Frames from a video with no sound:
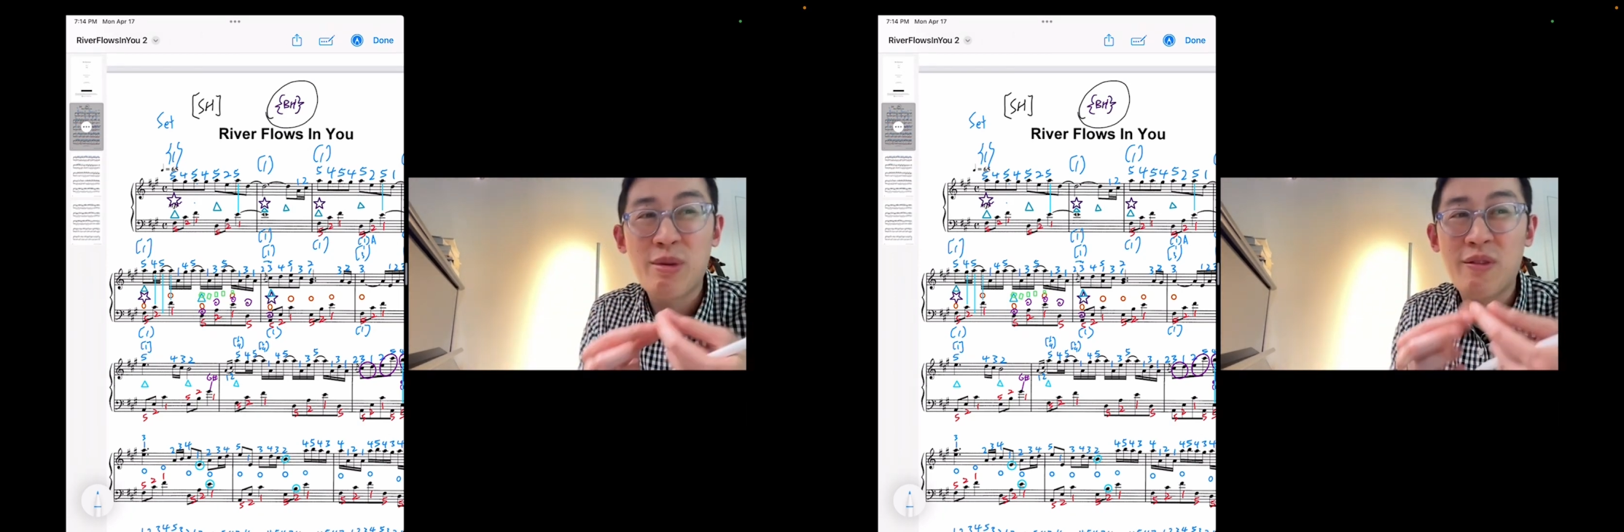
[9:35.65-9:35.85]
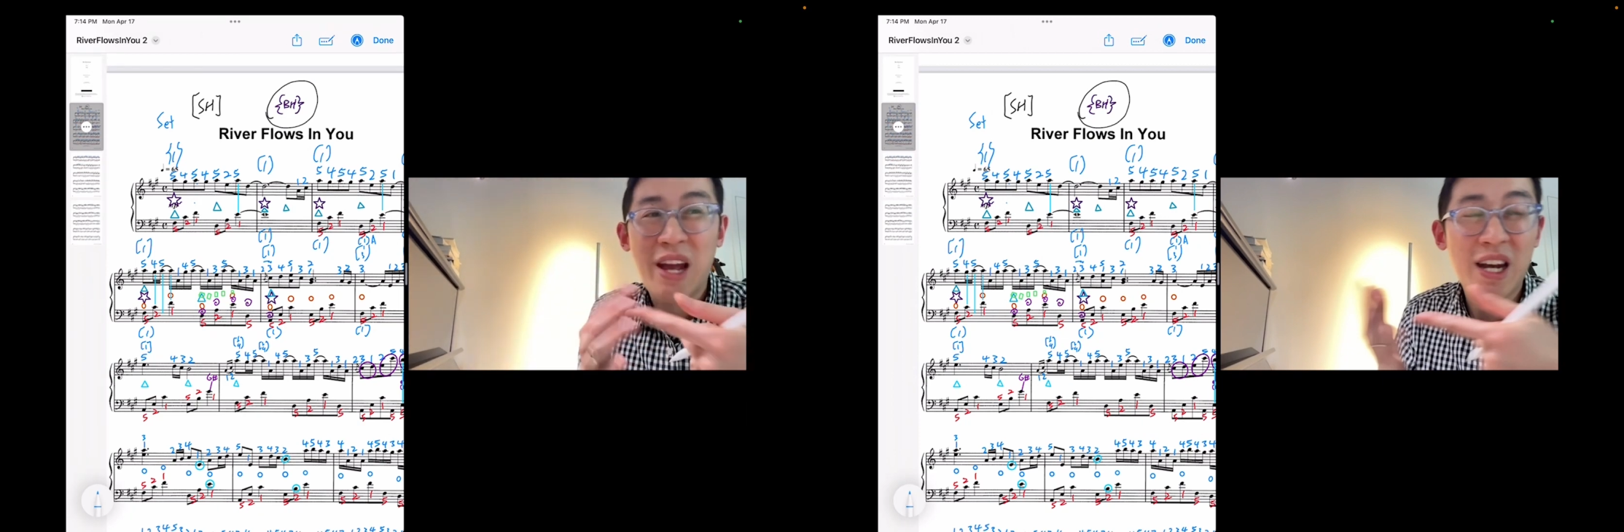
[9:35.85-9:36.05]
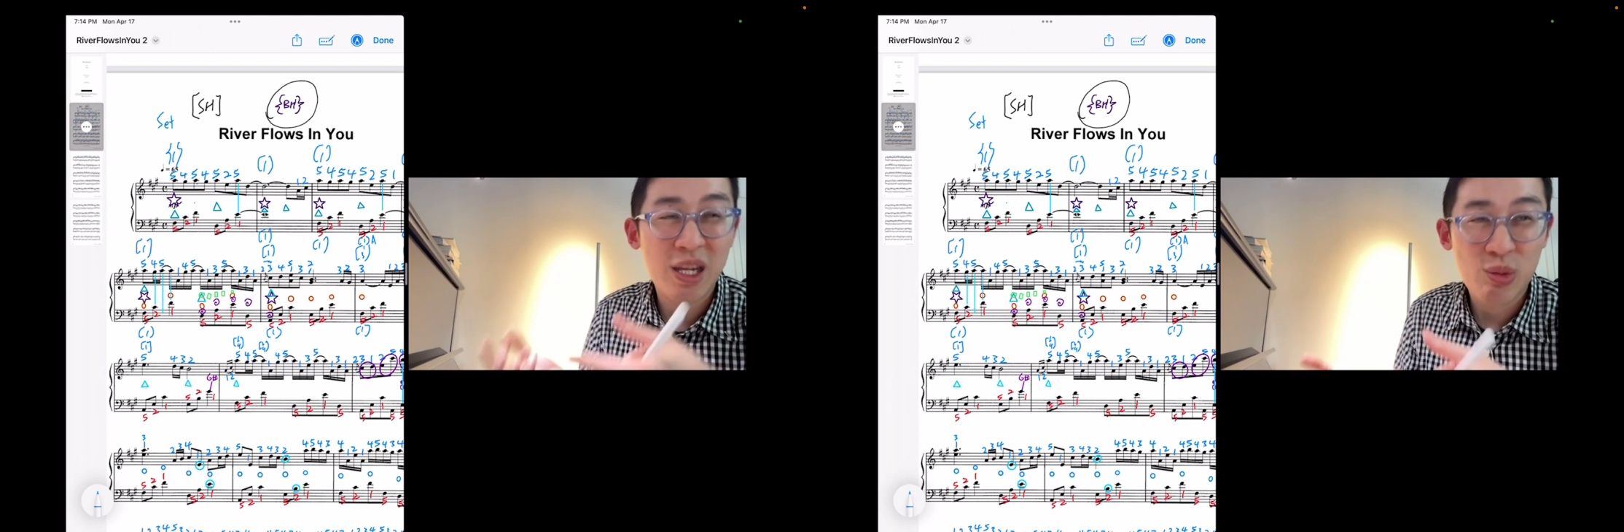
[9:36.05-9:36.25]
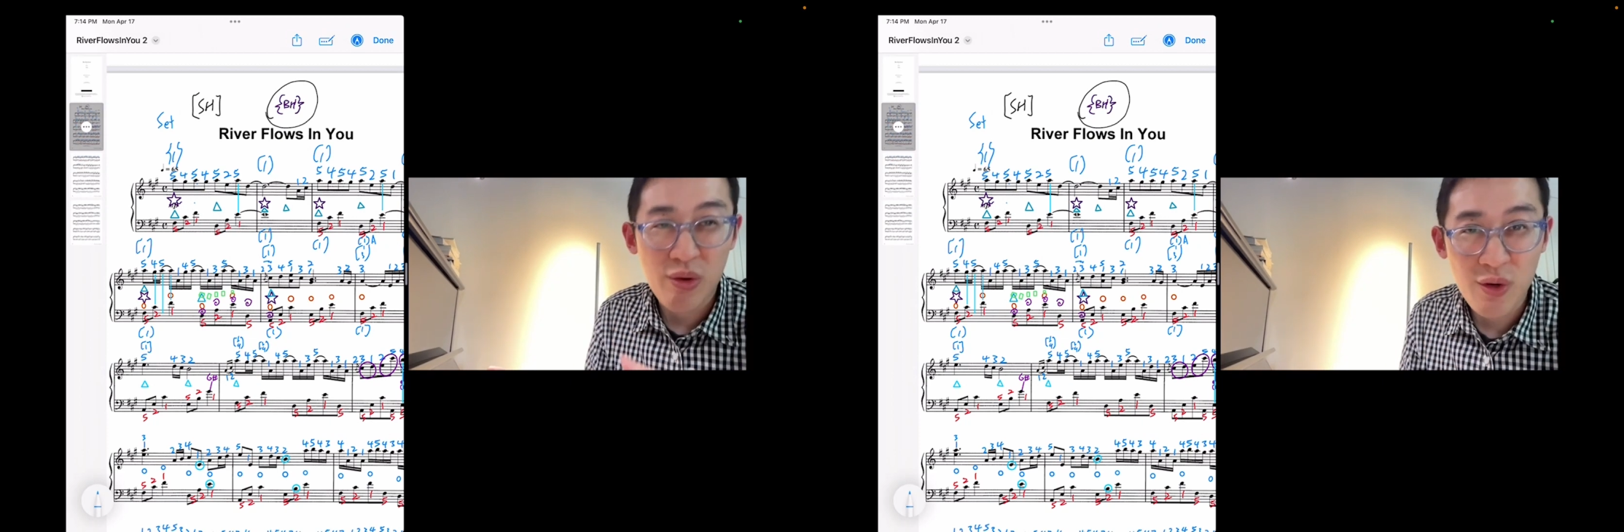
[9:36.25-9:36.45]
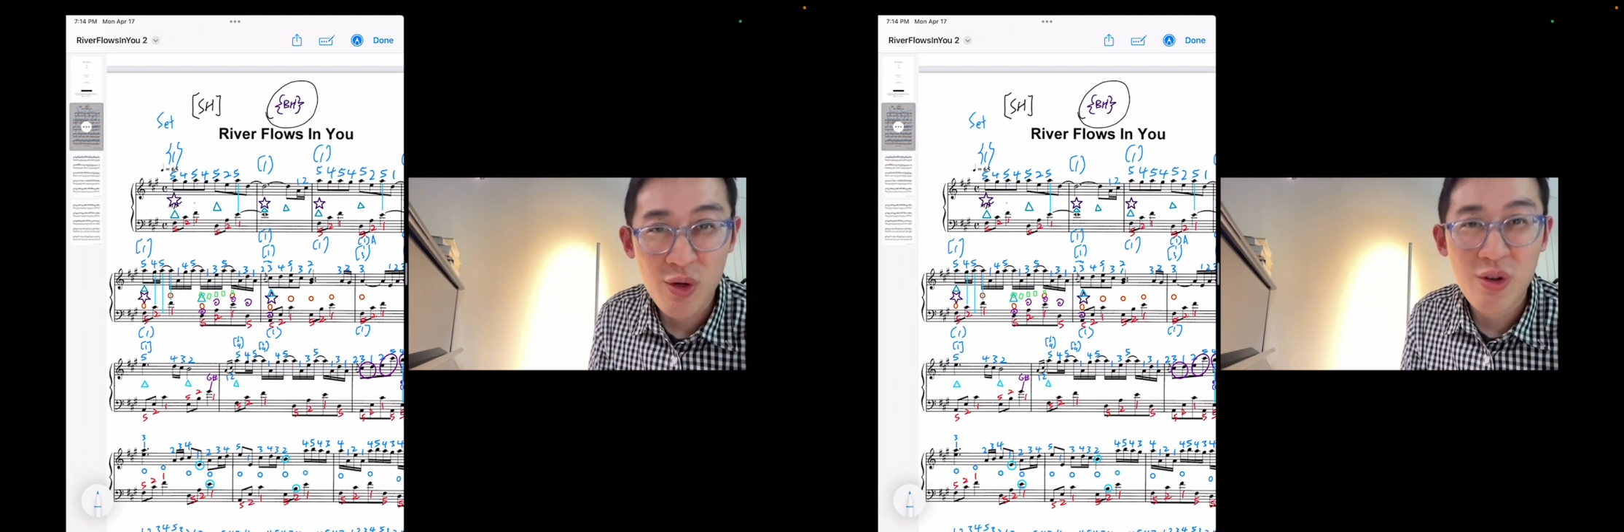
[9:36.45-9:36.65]
of adding in
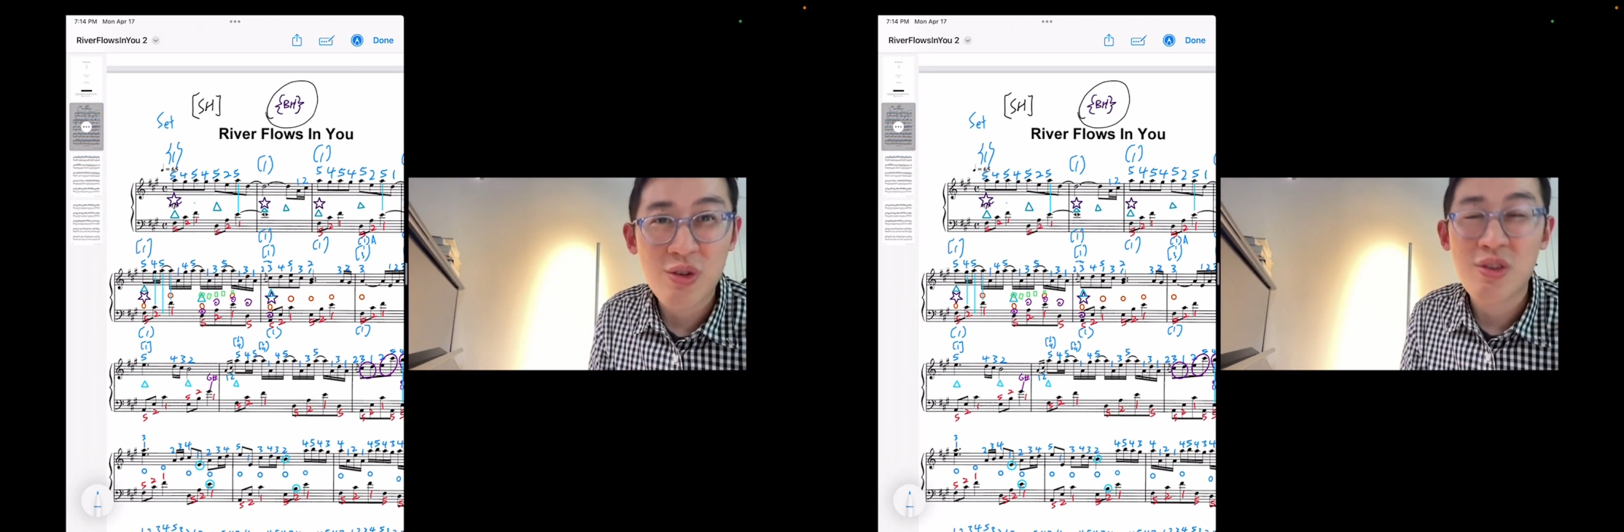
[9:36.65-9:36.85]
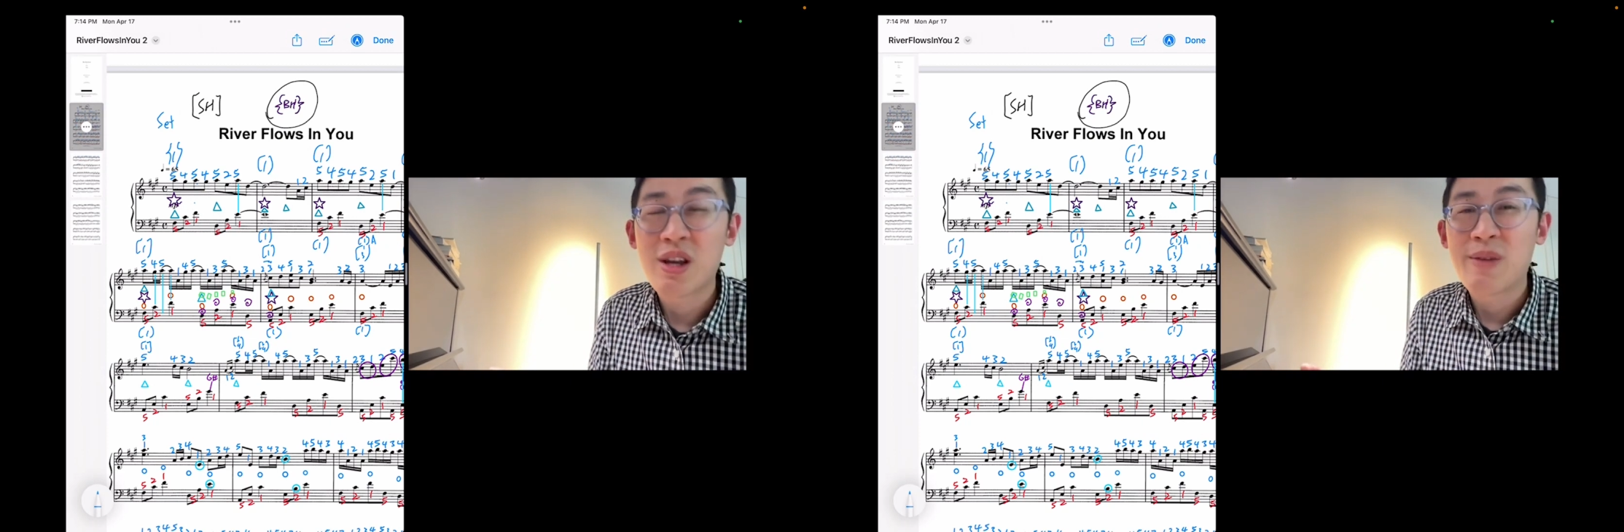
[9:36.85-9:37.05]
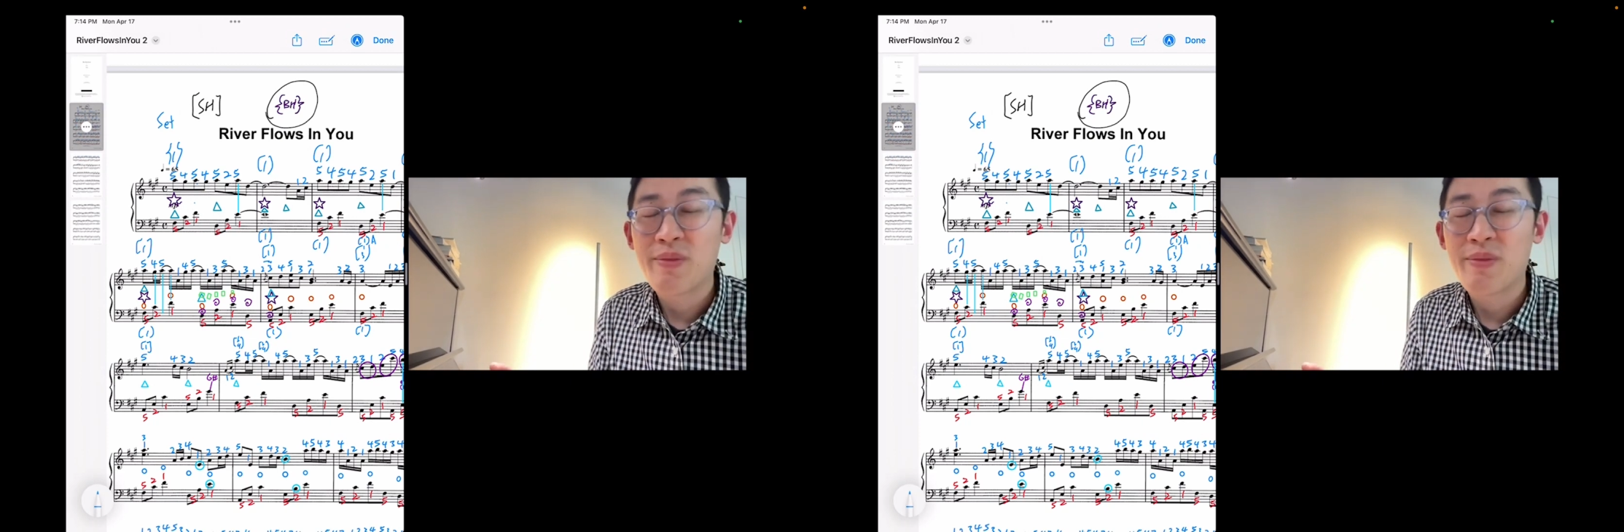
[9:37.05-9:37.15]
reverse,